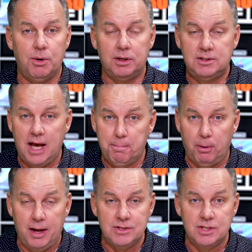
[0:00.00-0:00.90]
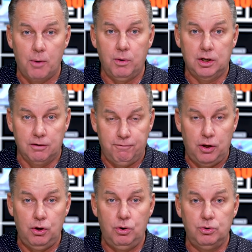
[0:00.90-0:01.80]
that would take place that would
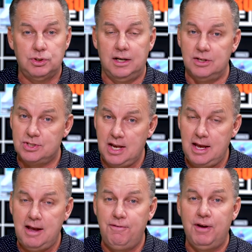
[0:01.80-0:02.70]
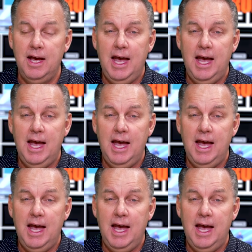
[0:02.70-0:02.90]
confuse and deceive